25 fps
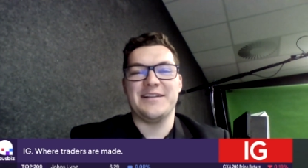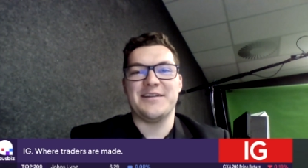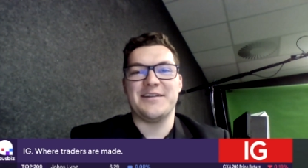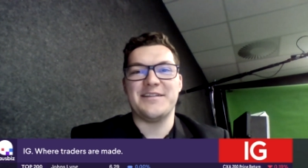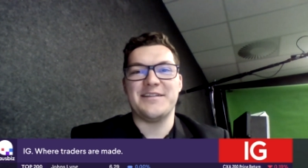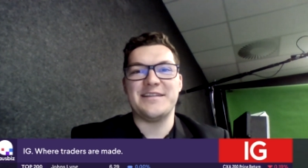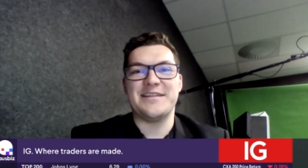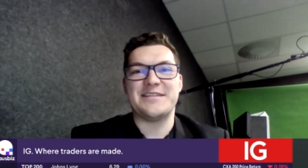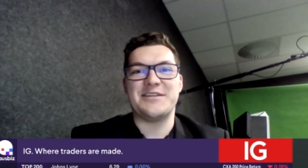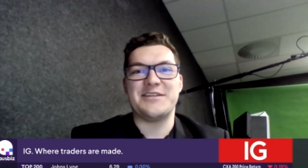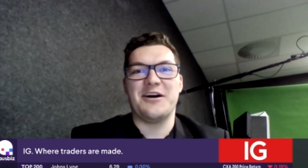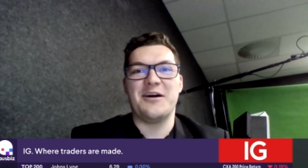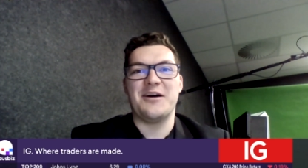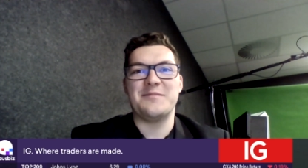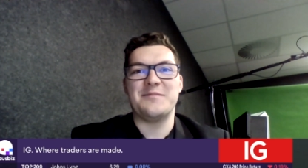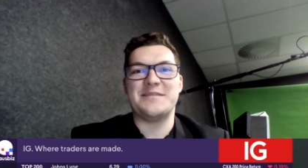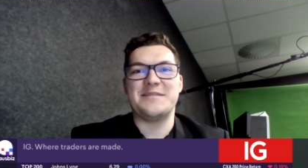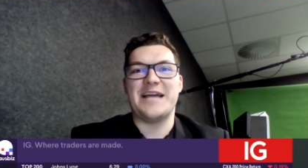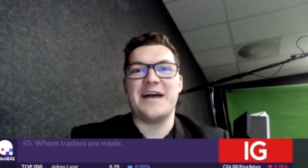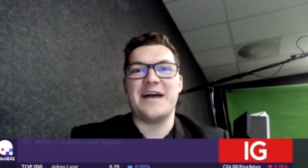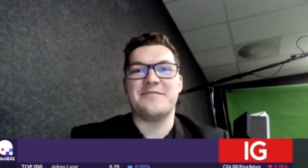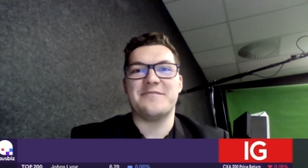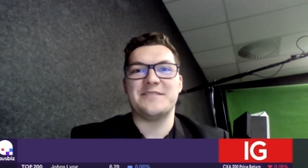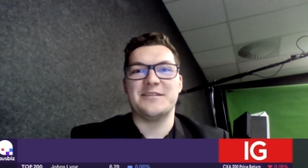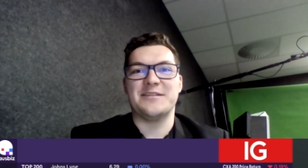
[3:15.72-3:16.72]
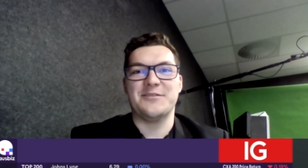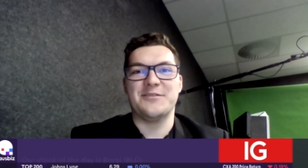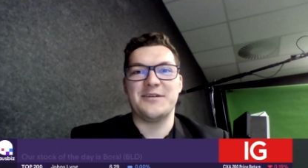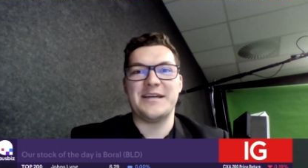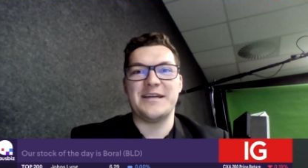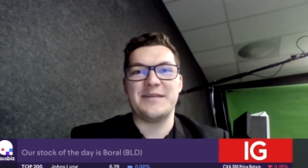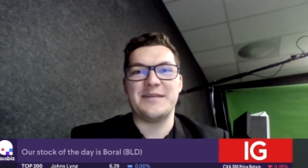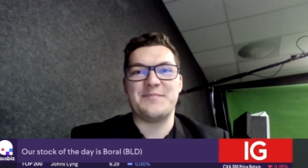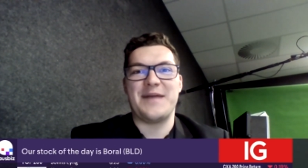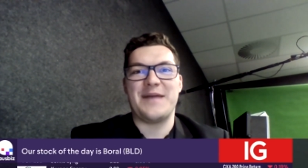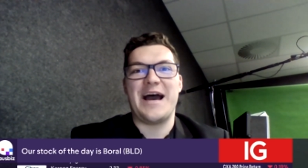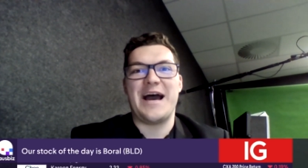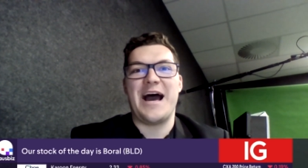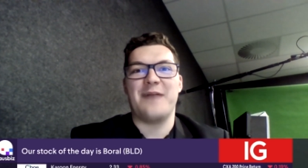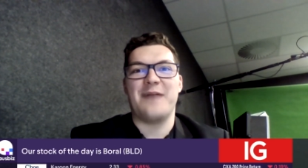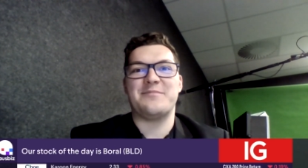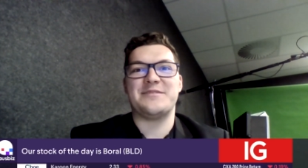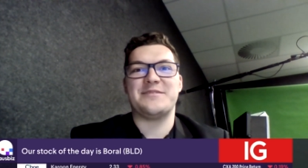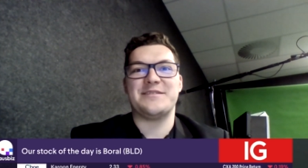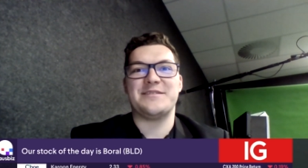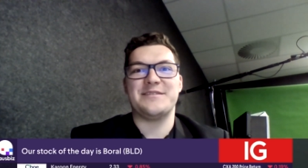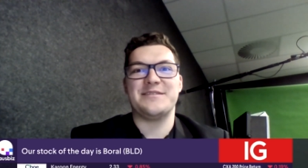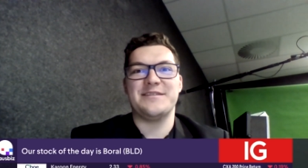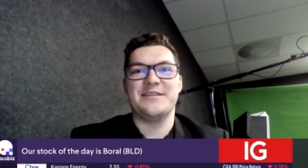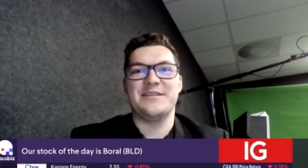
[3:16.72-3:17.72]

a lot of the times you have to look at perhaps